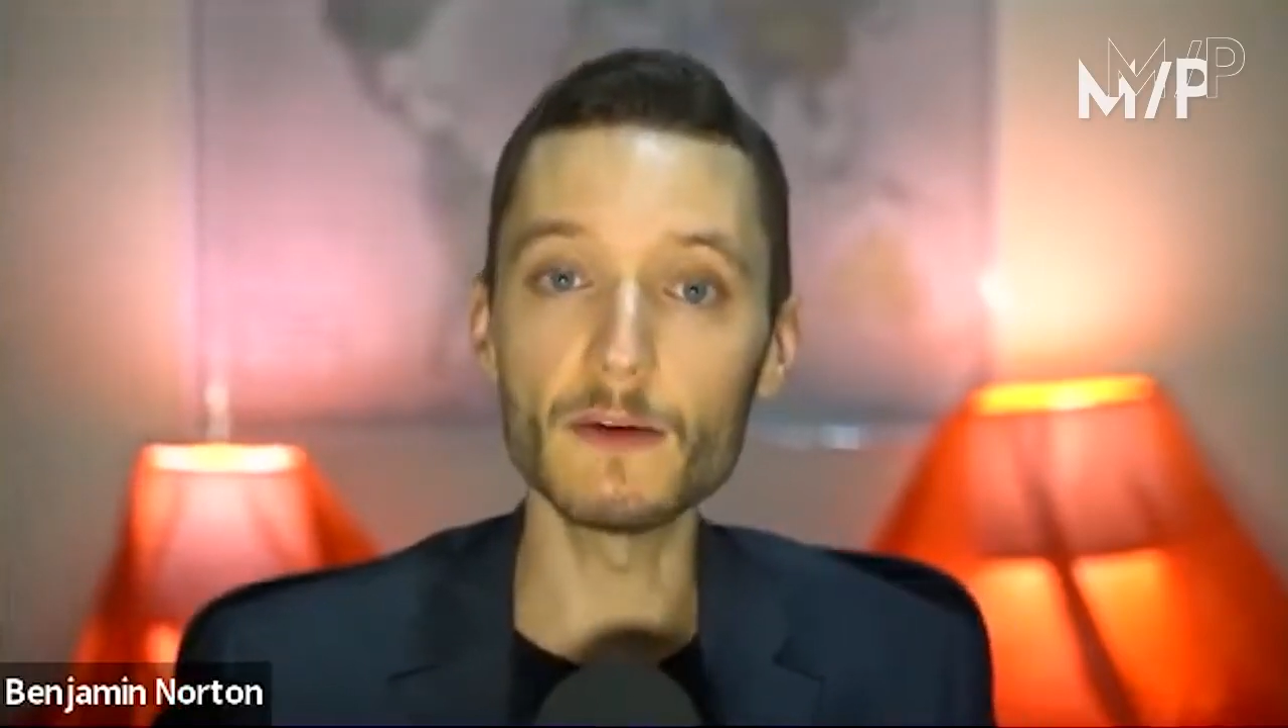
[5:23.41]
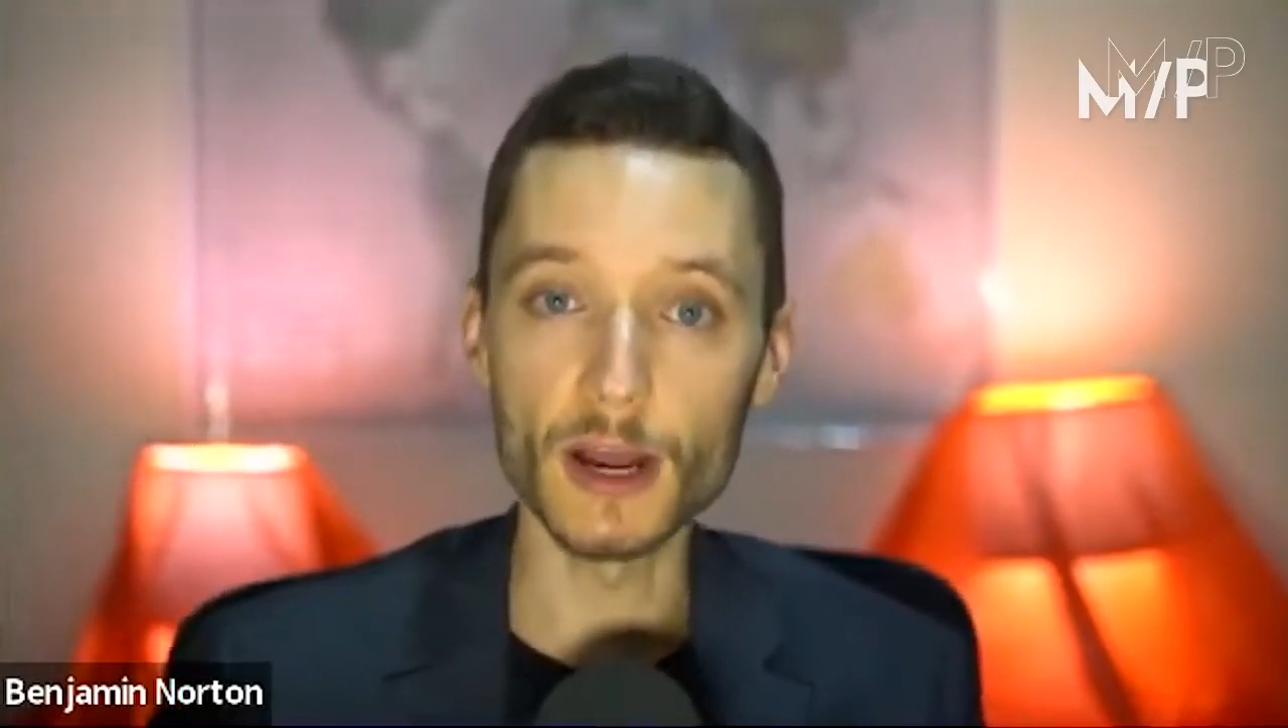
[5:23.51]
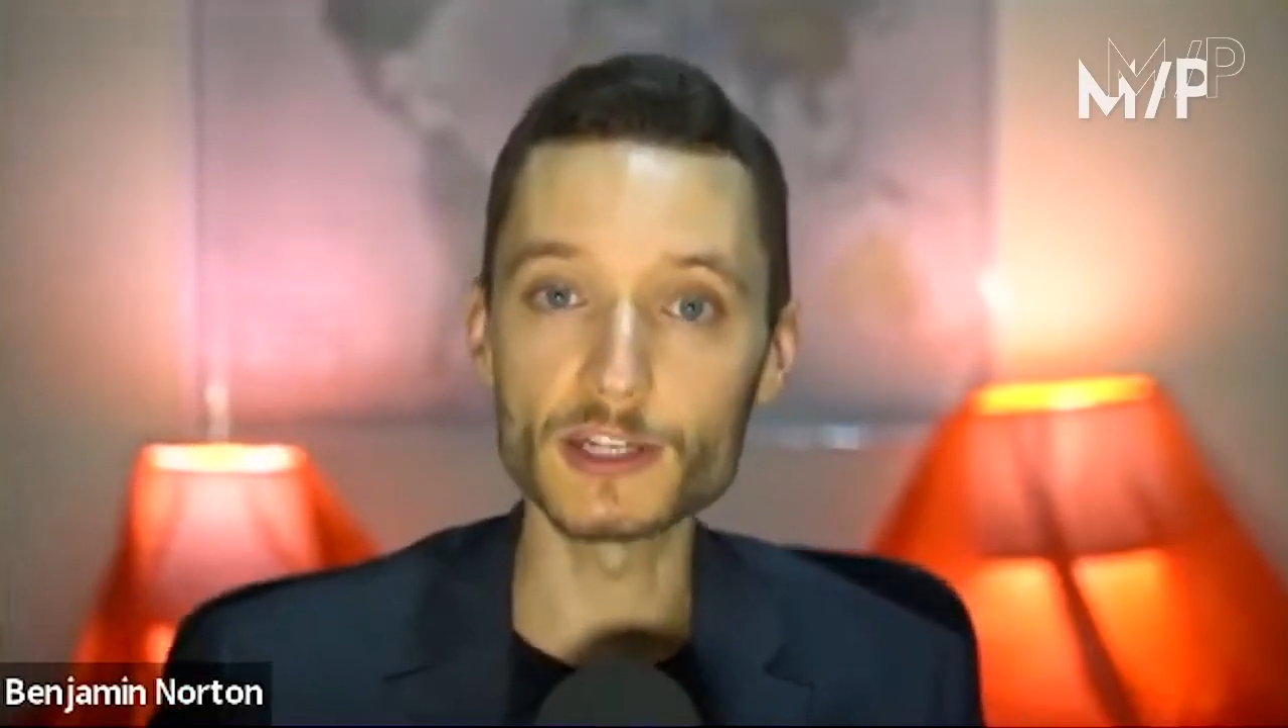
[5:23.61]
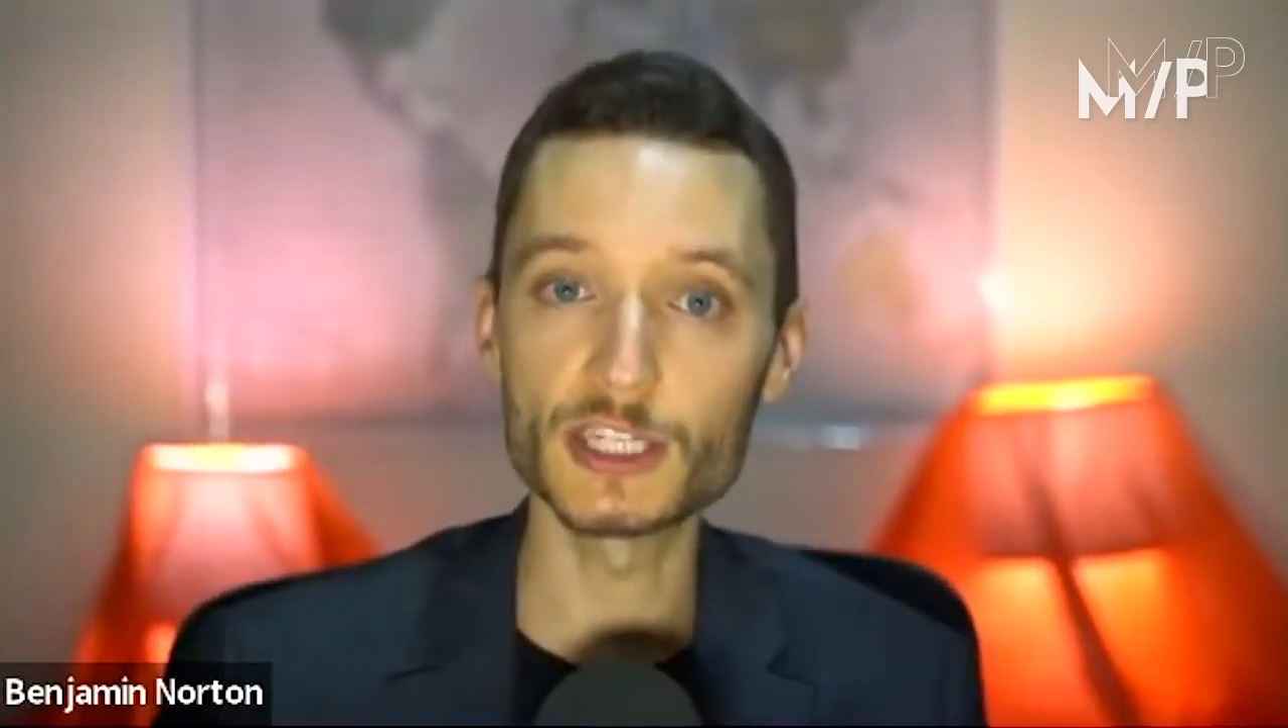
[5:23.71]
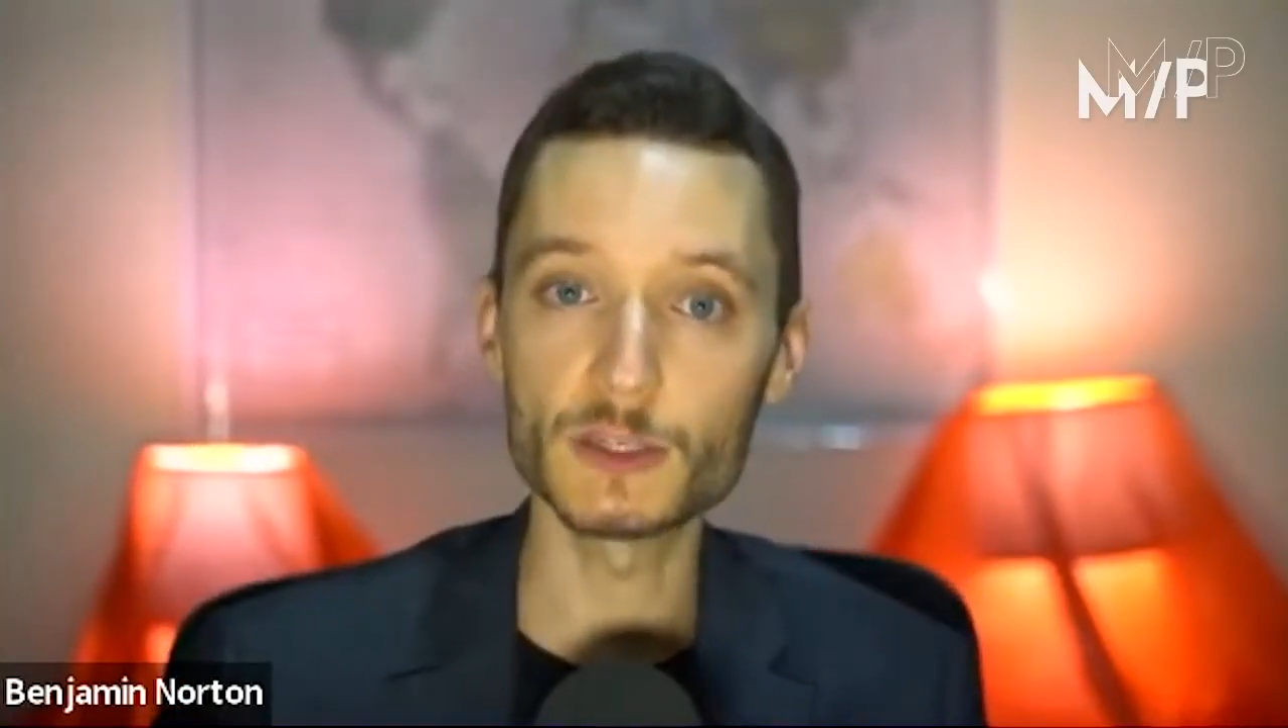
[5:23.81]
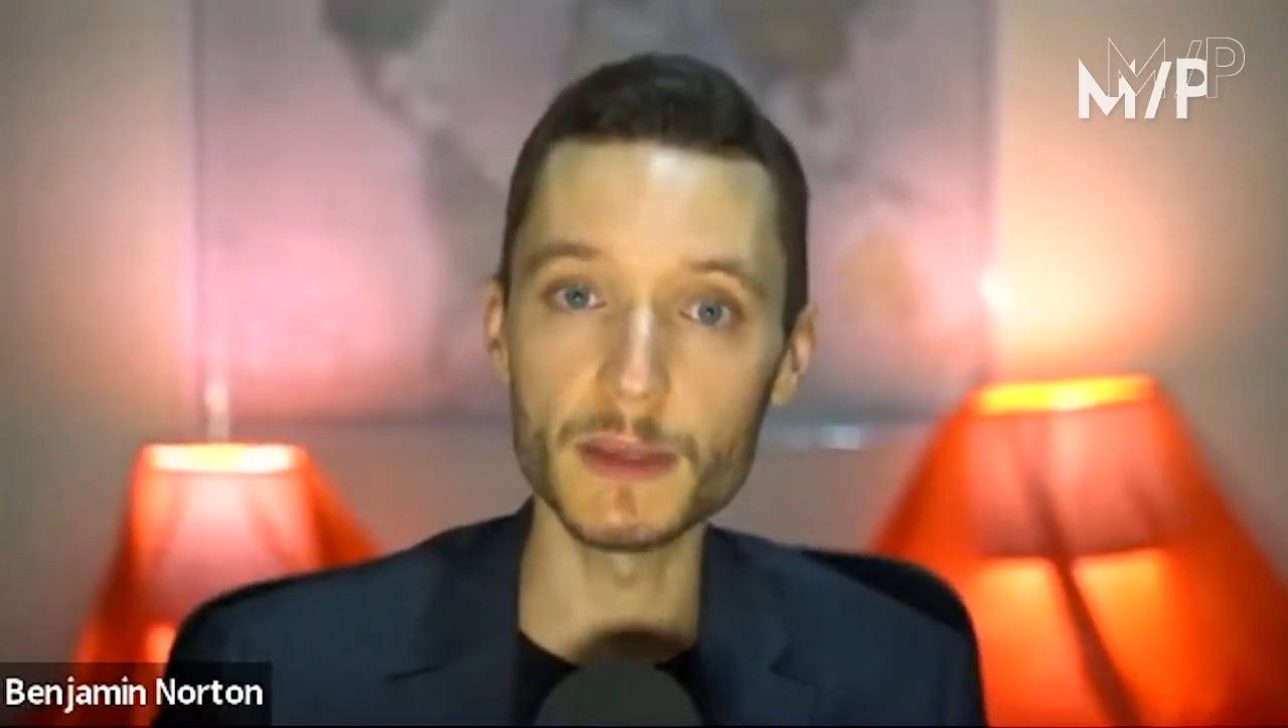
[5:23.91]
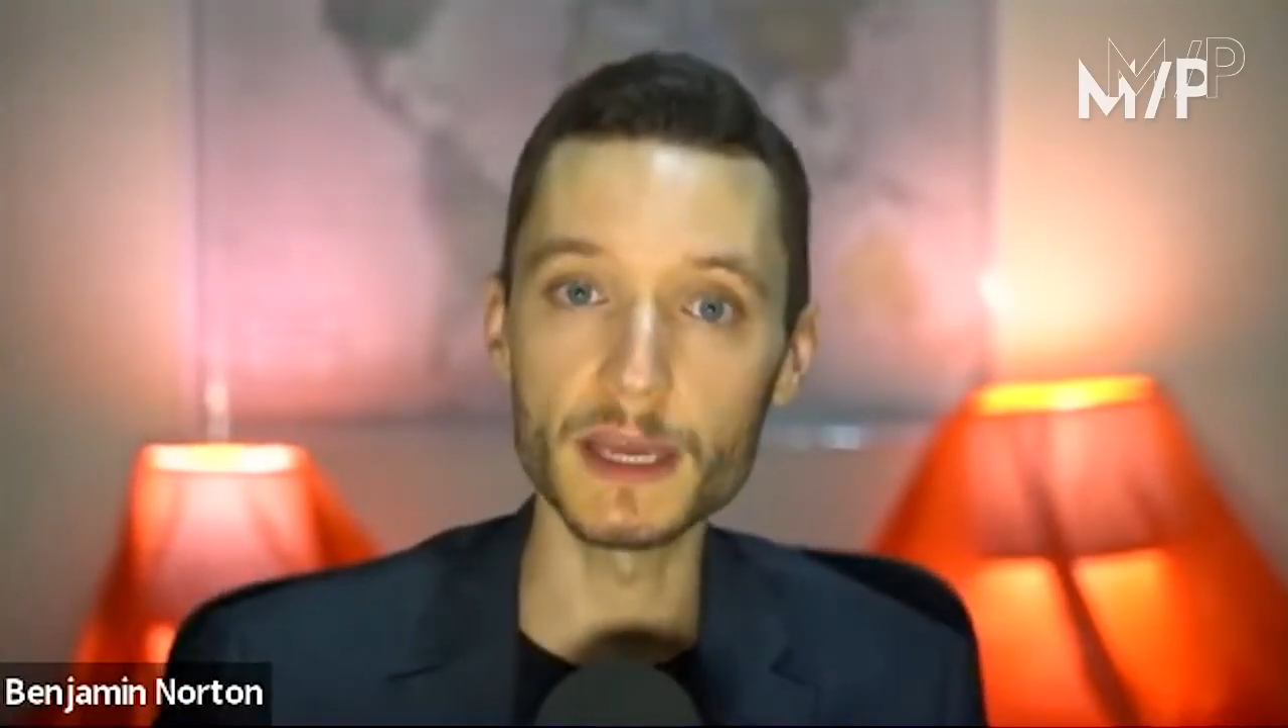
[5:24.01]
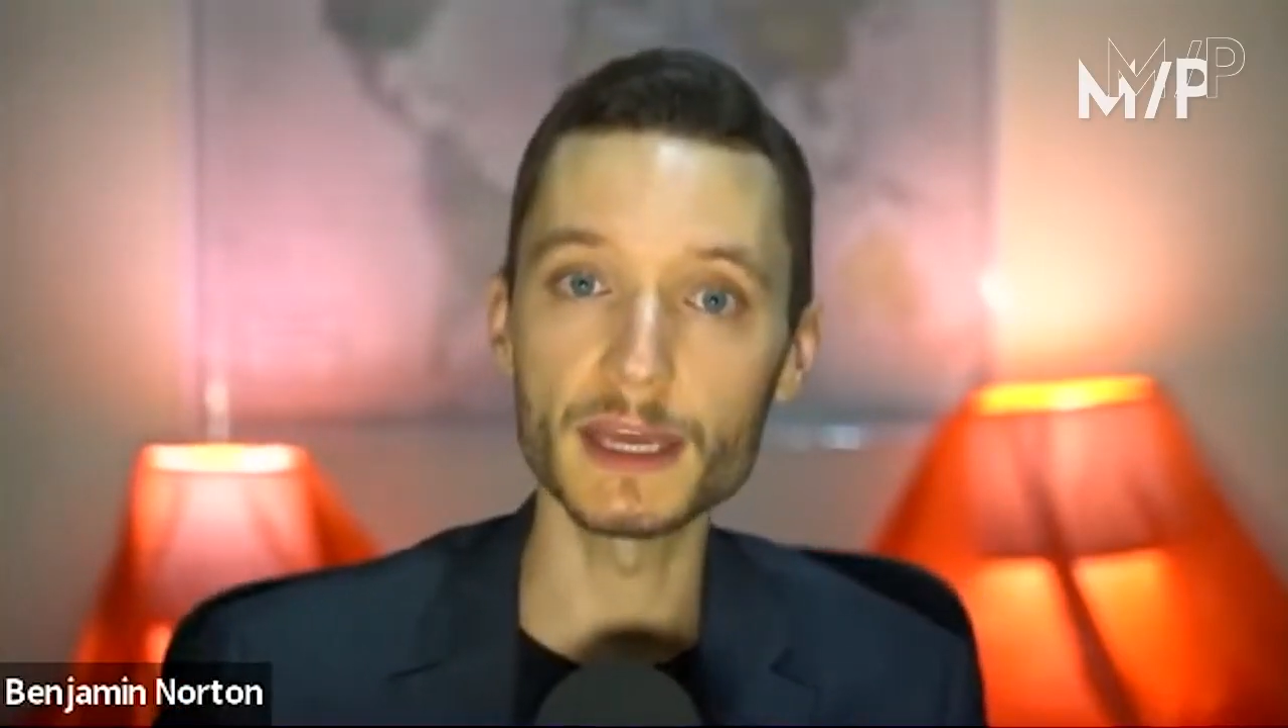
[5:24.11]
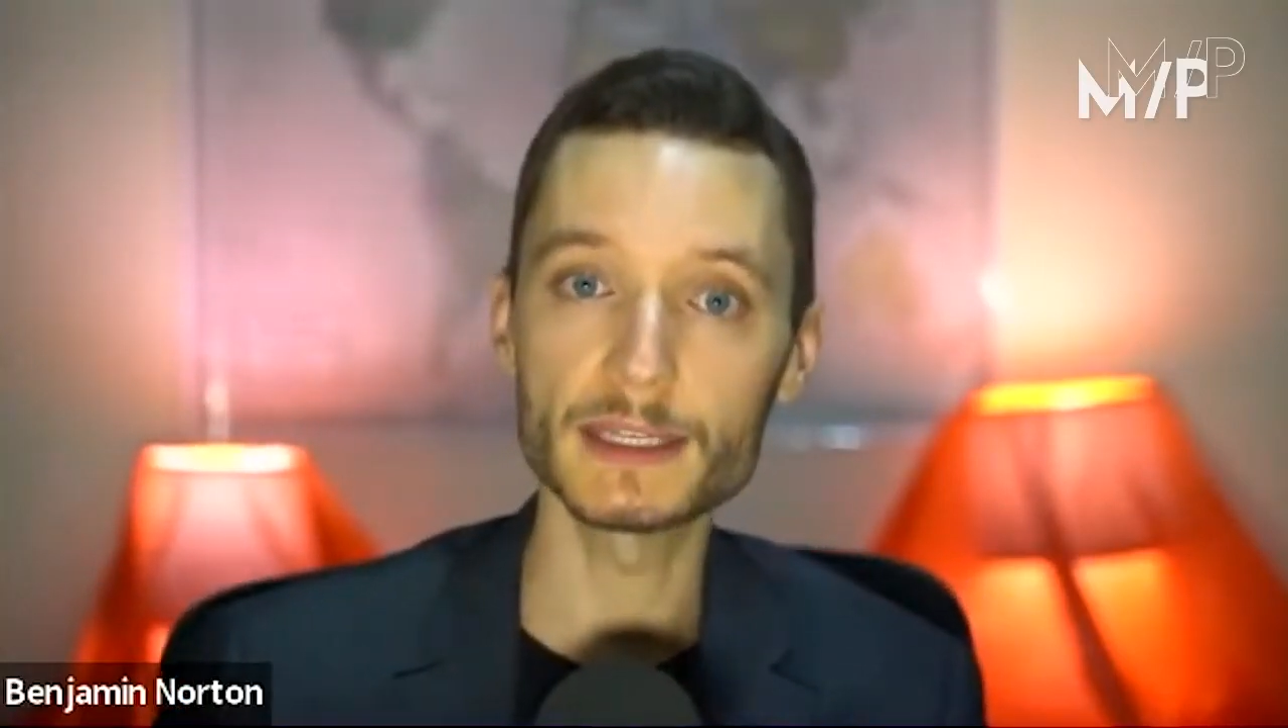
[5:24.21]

Russian-speaking